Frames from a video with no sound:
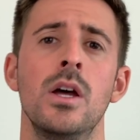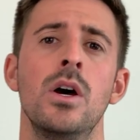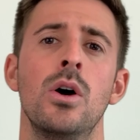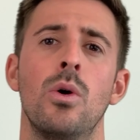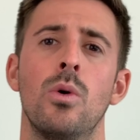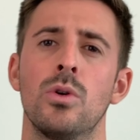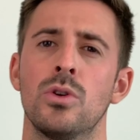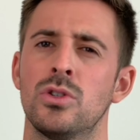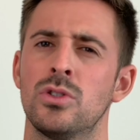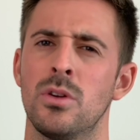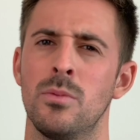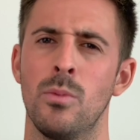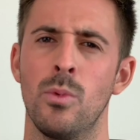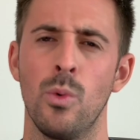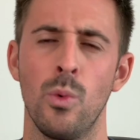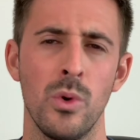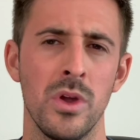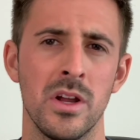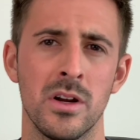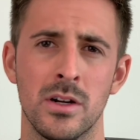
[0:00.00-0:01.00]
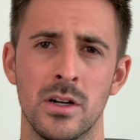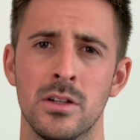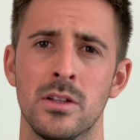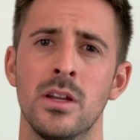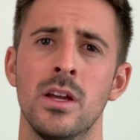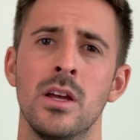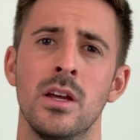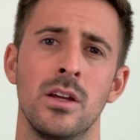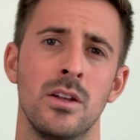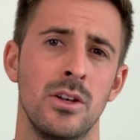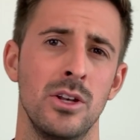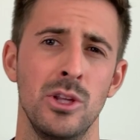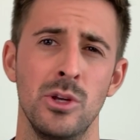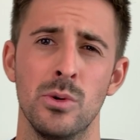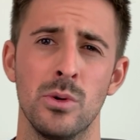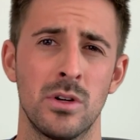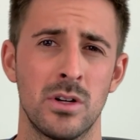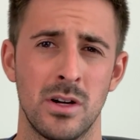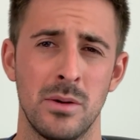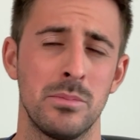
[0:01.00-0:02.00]
or some weird
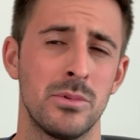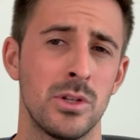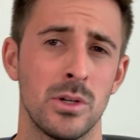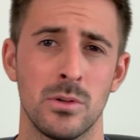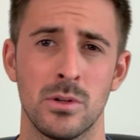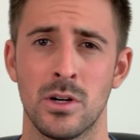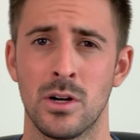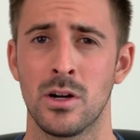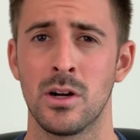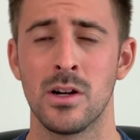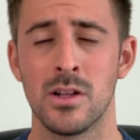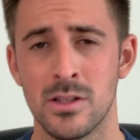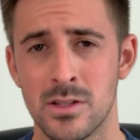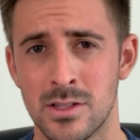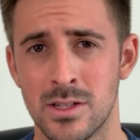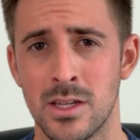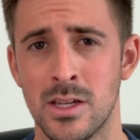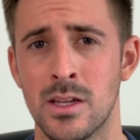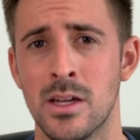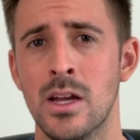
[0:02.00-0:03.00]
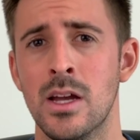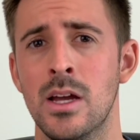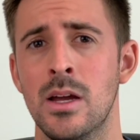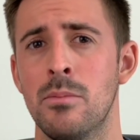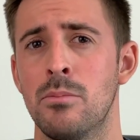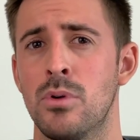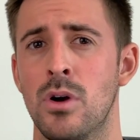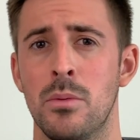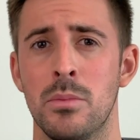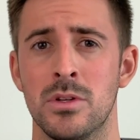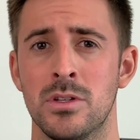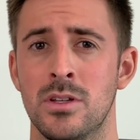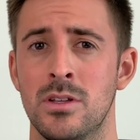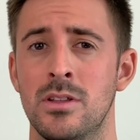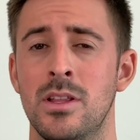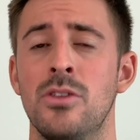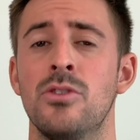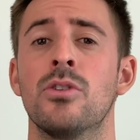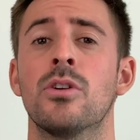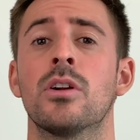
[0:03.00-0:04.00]
new cryptocurrency promising
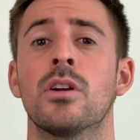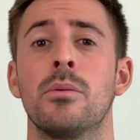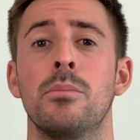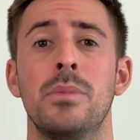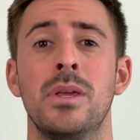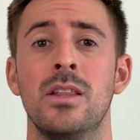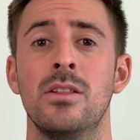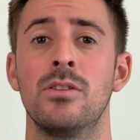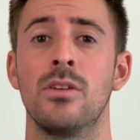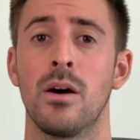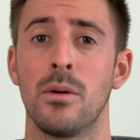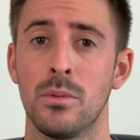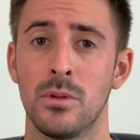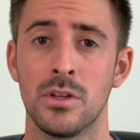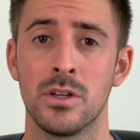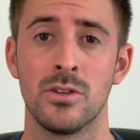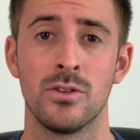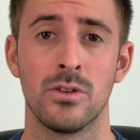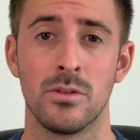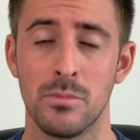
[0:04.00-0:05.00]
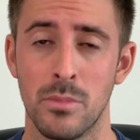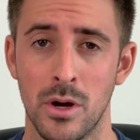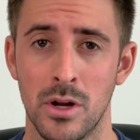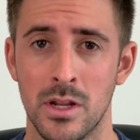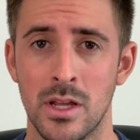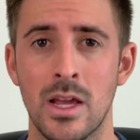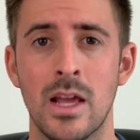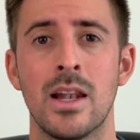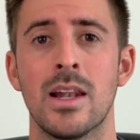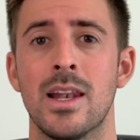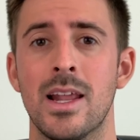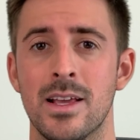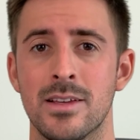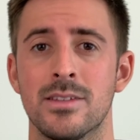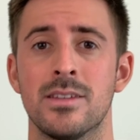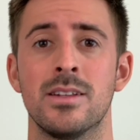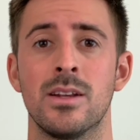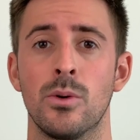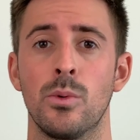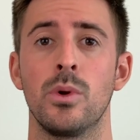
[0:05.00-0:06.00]
that you're gonna be doubling your money in less
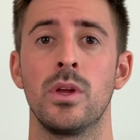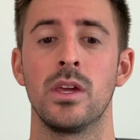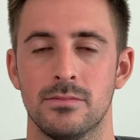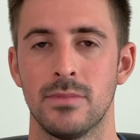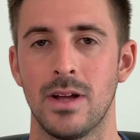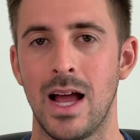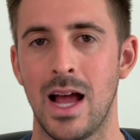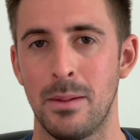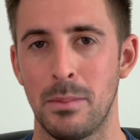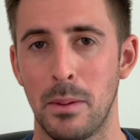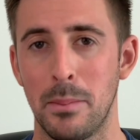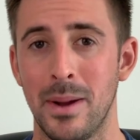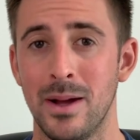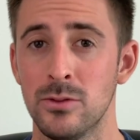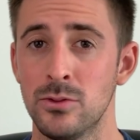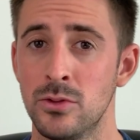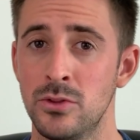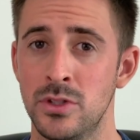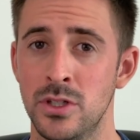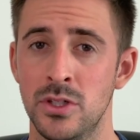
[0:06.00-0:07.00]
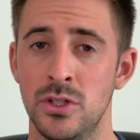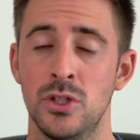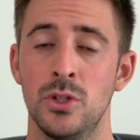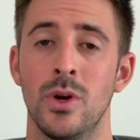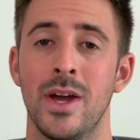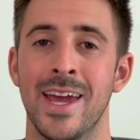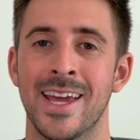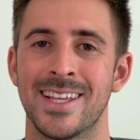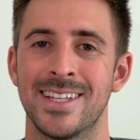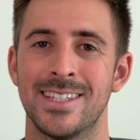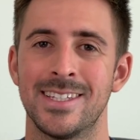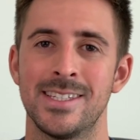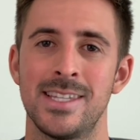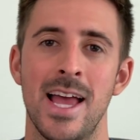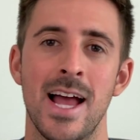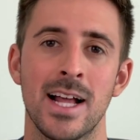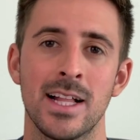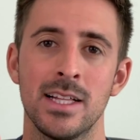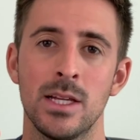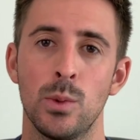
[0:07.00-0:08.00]
than a week. I'm about to teach you
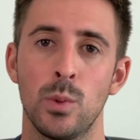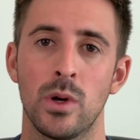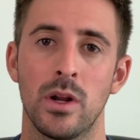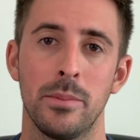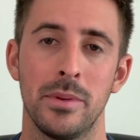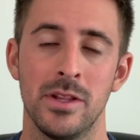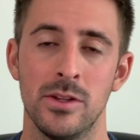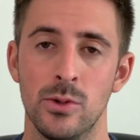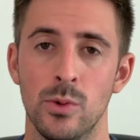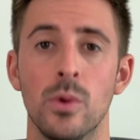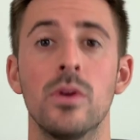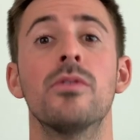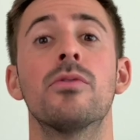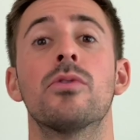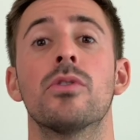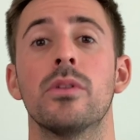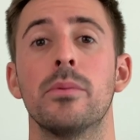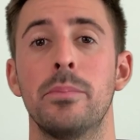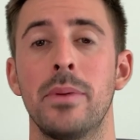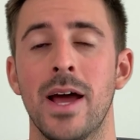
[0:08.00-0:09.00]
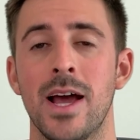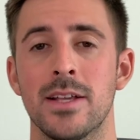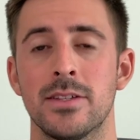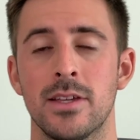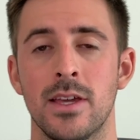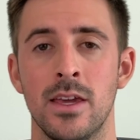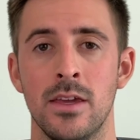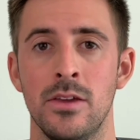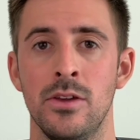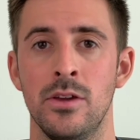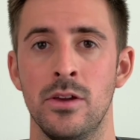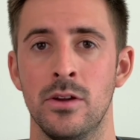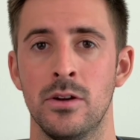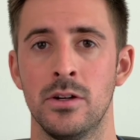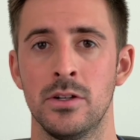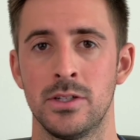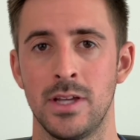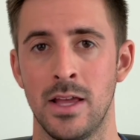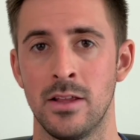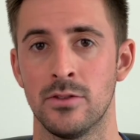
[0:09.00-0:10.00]
exactly what I've been doing for the past 8
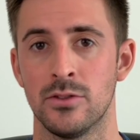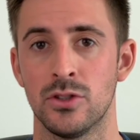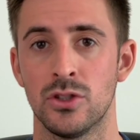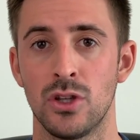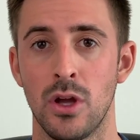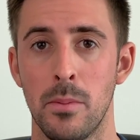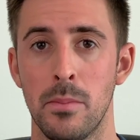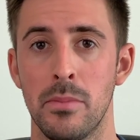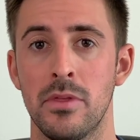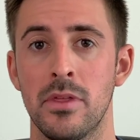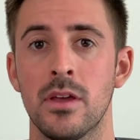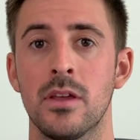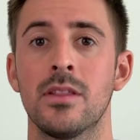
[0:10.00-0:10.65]
years, and something